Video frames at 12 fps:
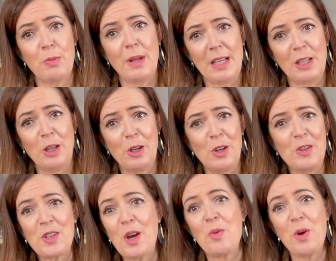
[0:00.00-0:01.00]
black
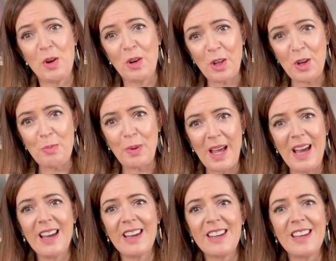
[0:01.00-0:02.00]
clothes. I wear a lot of
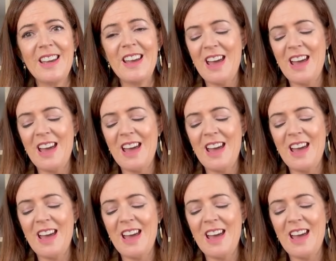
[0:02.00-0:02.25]
black.